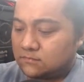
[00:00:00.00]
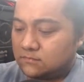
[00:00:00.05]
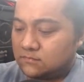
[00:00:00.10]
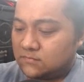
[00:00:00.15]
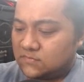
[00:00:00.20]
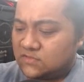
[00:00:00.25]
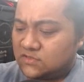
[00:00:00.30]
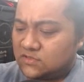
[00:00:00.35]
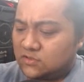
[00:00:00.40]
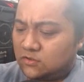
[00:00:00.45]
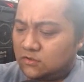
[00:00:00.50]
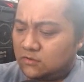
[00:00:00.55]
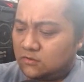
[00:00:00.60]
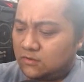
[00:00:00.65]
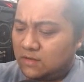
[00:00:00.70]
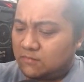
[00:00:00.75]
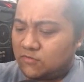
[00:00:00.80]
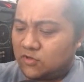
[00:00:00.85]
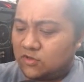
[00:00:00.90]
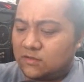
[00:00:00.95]
So
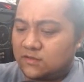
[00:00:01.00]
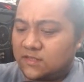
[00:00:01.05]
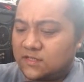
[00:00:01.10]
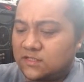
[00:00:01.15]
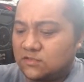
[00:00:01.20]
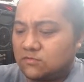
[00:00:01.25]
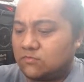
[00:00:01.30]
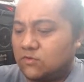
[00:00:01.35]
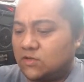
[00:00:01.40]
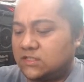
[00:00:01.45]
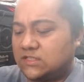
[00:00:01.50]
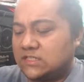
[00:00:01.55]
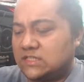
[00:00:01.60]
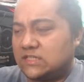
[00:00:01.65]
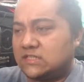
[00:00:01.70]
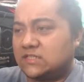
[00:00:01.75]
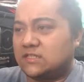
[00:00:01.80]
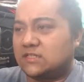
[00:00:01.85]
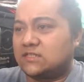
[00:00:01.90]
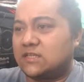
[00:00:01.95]
I'm going this one,
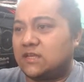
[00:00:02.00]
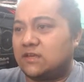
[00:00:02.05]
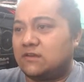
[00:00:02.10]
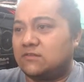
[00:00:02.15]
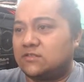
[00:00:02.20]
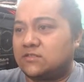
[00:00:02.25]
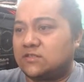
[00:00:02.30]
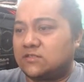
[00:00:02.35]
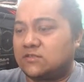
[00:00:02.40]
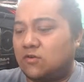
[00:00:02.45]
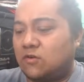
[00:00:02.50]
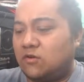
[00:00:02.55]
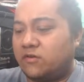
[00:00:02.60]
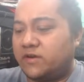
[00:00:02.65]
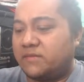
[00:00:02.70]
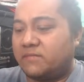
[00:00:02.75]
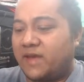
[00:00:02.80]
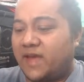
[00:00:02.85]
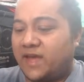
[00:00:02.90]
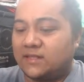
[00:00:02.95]
since it sounds
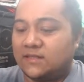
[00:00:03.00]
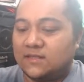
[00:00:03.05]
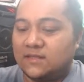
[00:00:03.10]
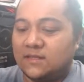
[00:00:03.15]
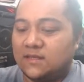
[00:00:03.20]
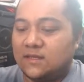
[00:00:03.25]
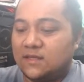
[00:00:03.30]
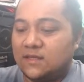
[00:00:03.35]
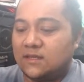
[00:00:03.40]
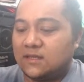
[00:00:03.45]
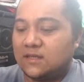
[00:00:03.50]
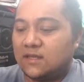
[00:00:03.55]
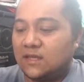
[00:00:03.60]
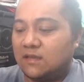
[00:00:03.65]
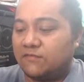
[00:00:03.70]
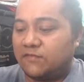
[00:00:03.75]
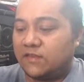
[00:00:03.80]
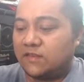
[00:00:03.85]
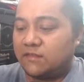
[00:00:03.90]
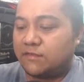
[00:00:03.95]
horribad
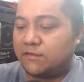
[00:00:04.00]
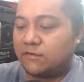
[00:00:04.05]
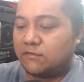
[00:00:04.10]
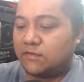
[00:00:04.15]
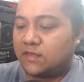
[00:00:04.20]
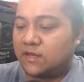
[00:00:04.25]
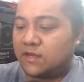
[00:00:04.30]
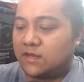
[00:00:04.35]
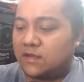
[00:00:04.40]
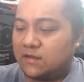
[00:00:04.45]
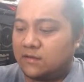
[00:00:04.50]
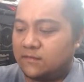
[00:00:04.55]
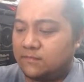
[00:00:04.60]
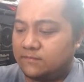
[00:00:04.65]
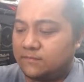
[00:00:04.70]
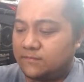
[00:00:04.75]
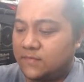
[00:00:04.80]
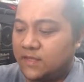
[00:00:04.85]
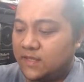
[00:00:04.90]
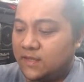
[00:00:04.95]
even through the
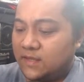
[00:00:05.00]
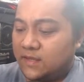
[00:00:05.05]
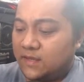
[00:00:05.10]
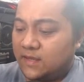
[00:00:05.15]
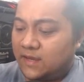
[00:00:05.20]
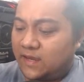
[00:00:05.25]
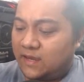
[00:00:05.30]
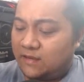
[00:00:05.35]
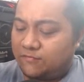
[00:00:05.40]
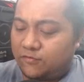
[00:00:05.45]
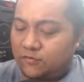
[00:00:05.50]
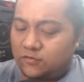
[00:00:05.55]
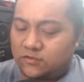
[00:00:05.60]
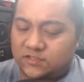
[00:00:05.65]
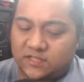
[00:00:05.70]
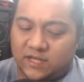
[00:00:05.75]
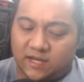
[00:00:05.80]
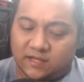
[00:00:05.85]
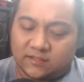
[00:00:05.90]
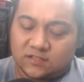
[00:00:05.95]
headphone jack.